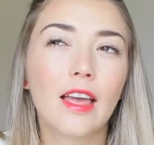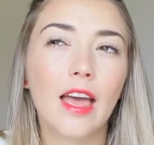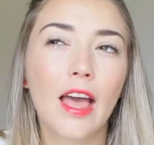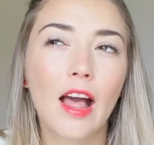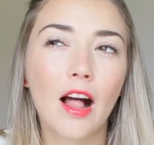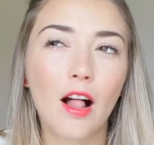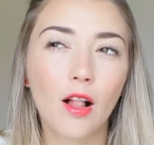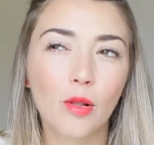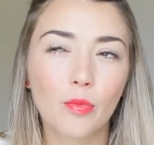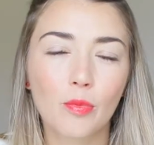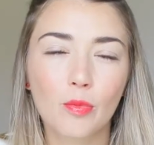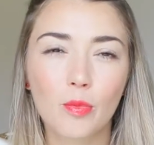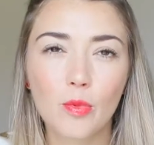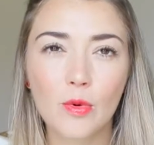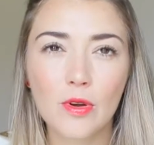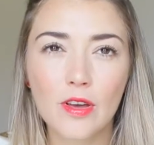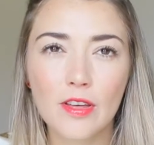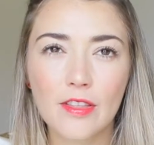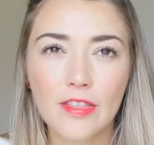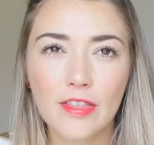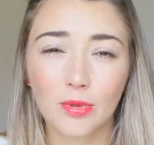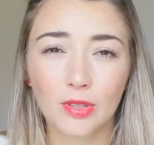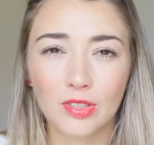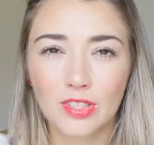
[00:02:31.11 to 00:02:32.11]
helped
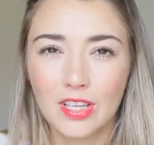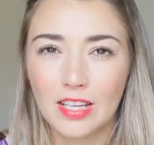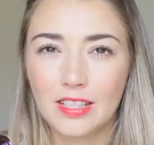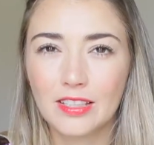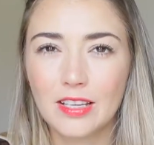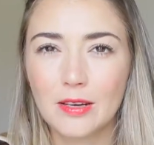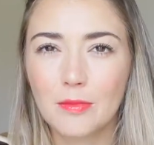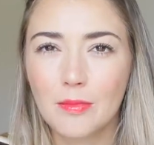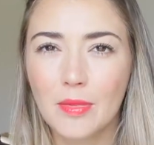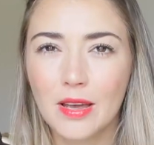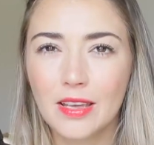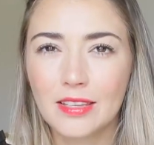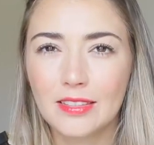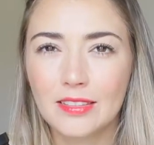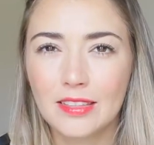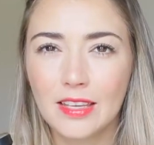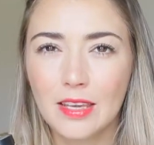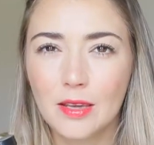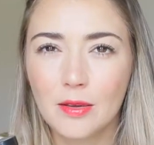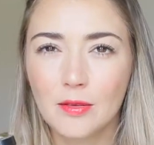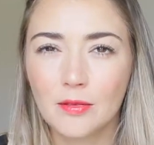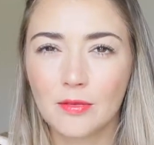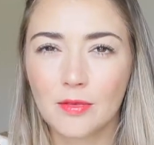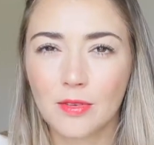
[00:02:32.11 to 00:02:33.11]
with protecting my
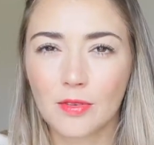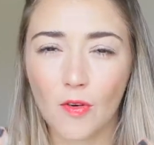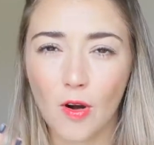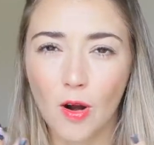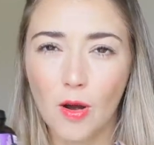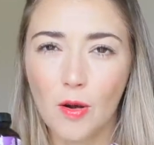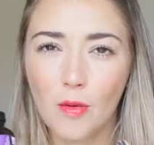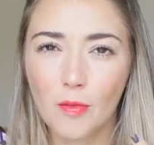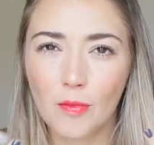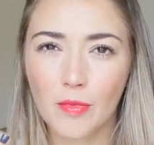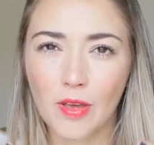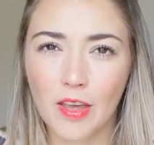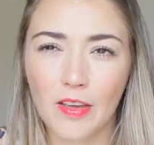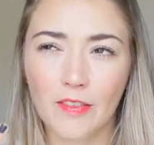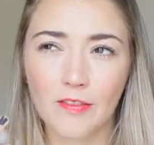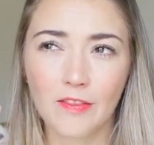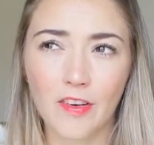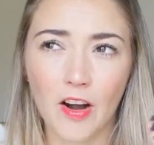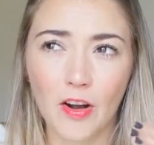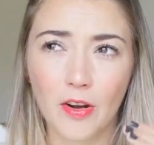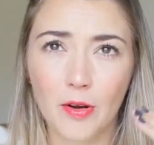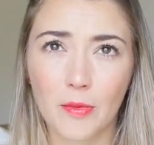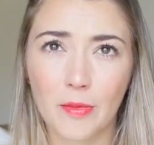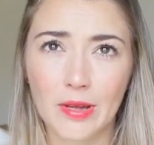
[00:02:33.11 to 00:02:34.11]
skin from
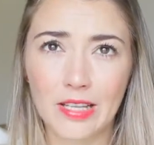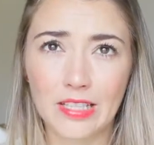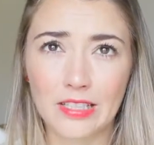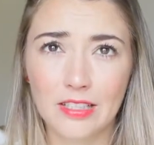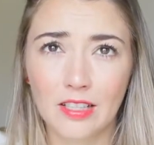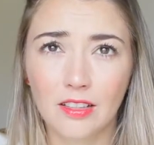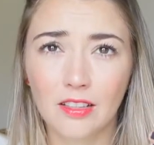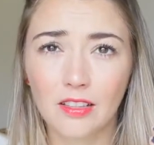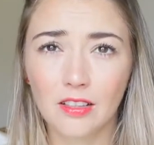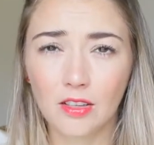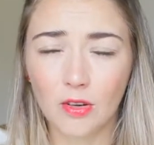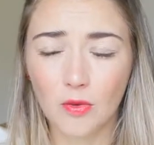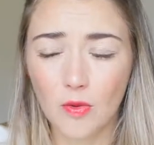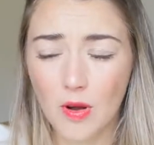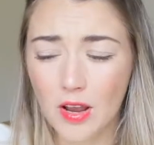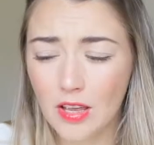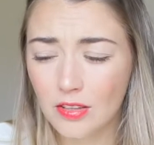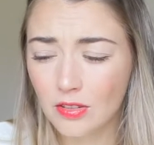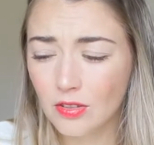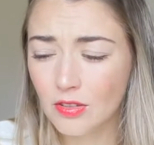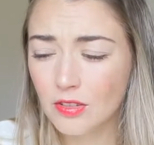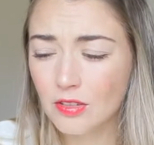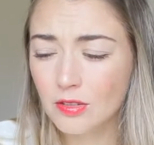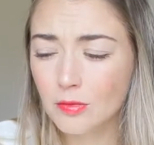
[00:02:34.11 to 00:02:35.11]
environmental
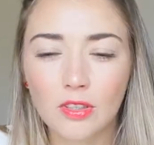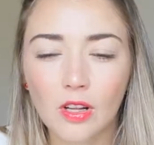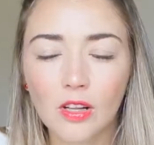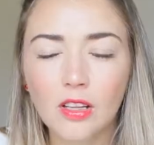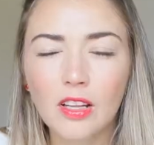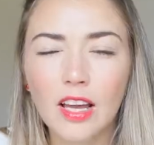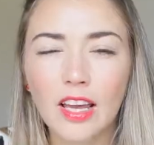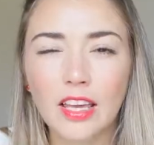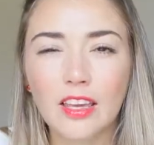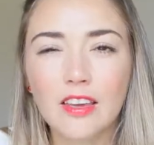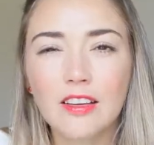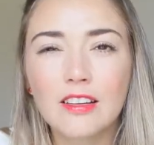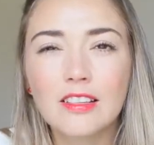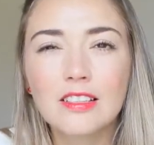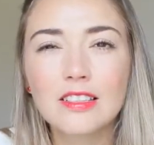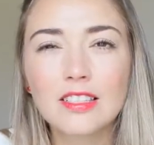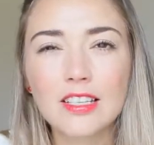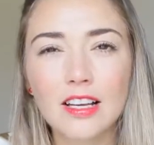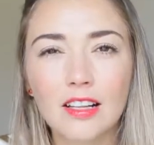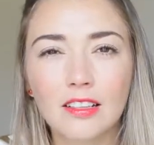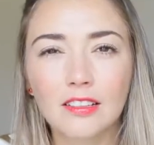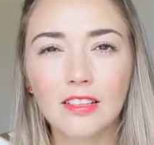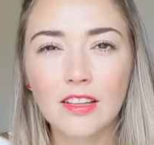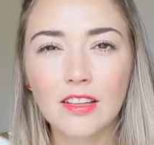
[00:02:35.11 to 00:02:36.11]
aggressors. Well, I couldn't
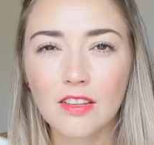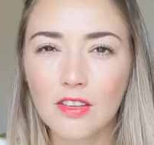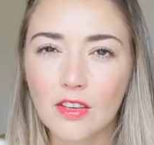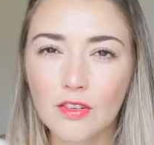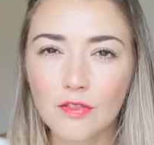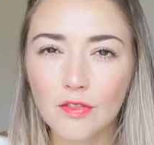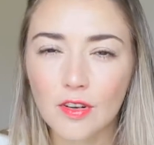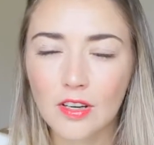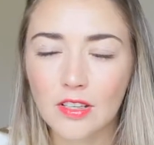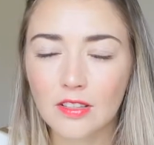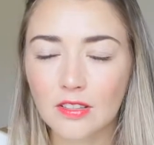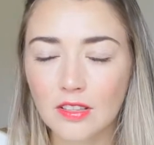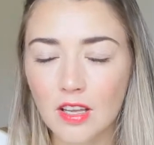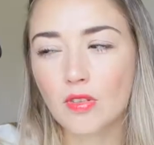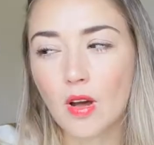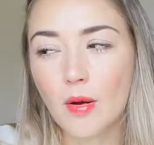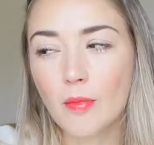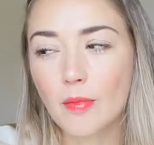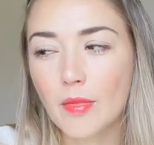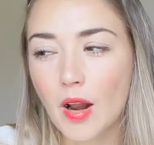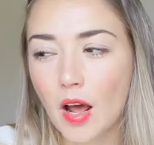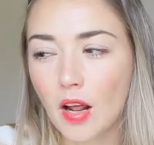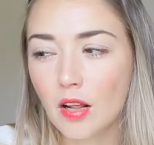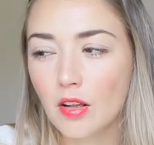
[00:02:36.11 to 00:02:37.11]
tell the difference, so
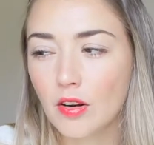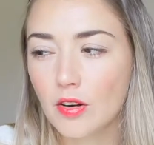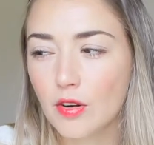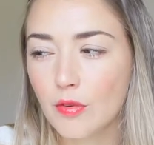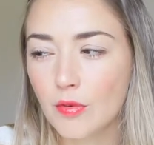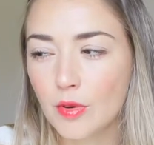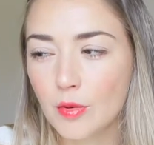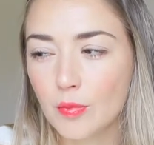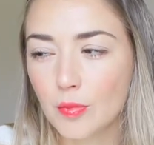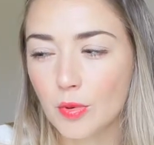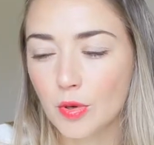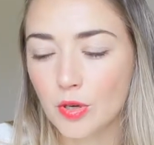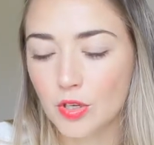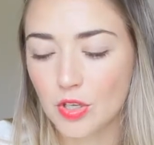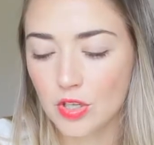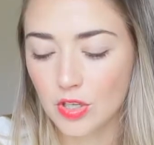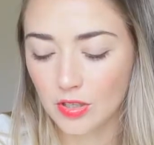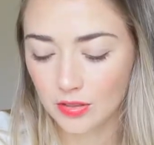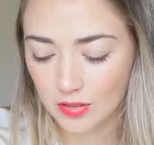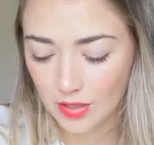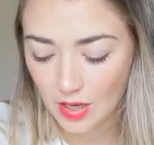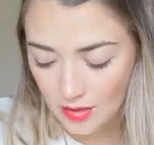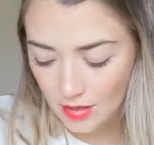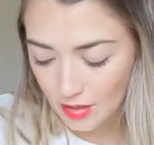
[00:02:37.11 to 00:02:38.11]
I'm not gonna
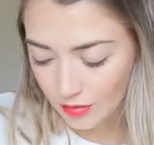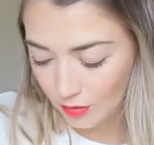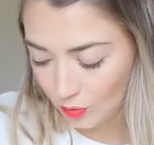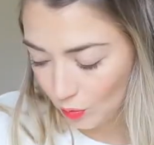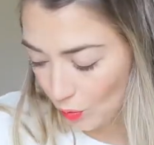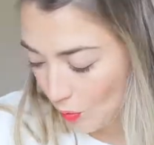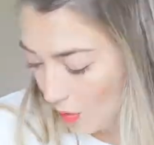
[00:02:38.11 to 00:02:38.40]
repurchase this